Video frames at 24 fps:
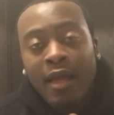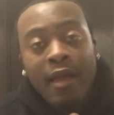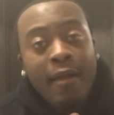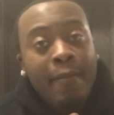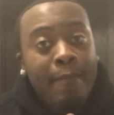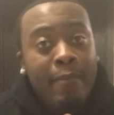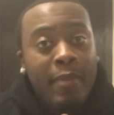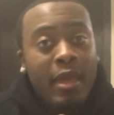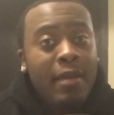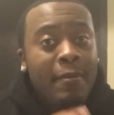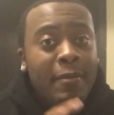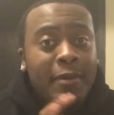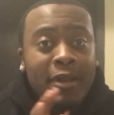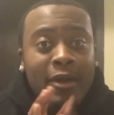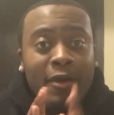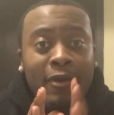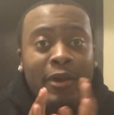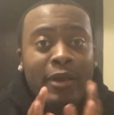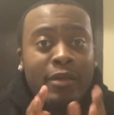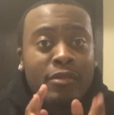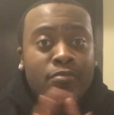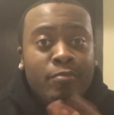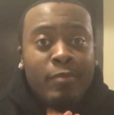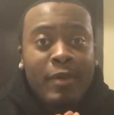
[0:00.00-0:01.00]
Maybe they'll
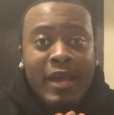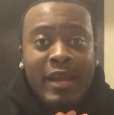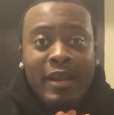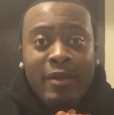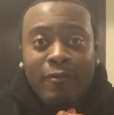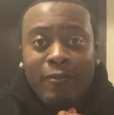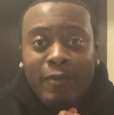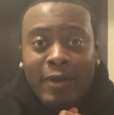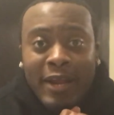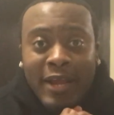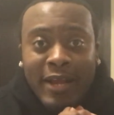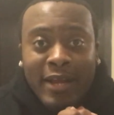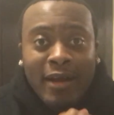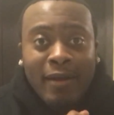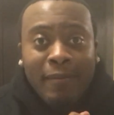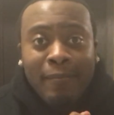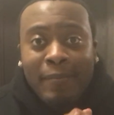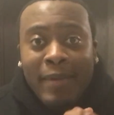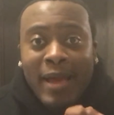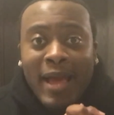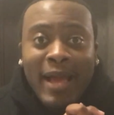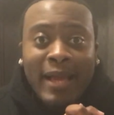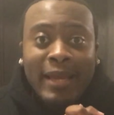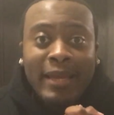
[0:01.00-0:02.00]
explain it when they come
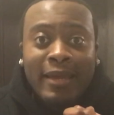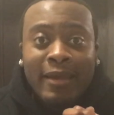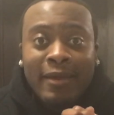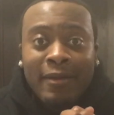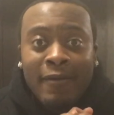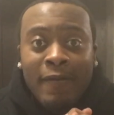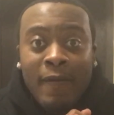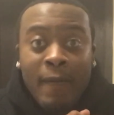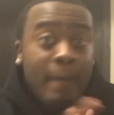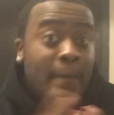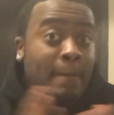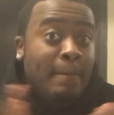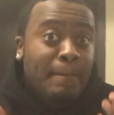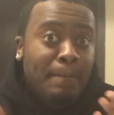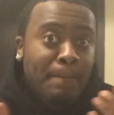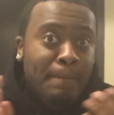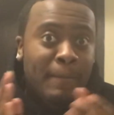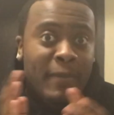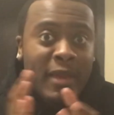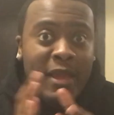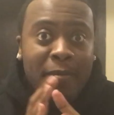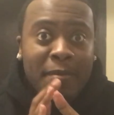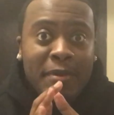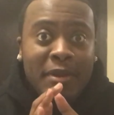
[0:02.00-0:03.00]
back.
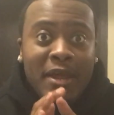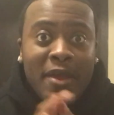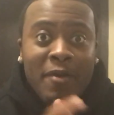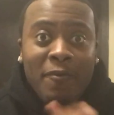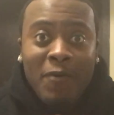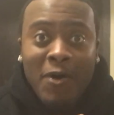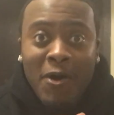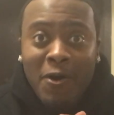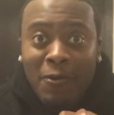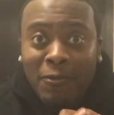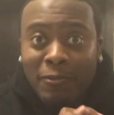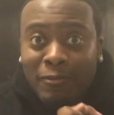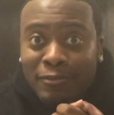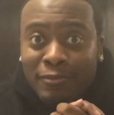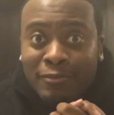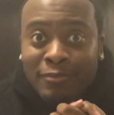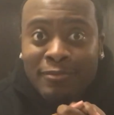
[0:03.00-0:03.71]
Maybe they won't.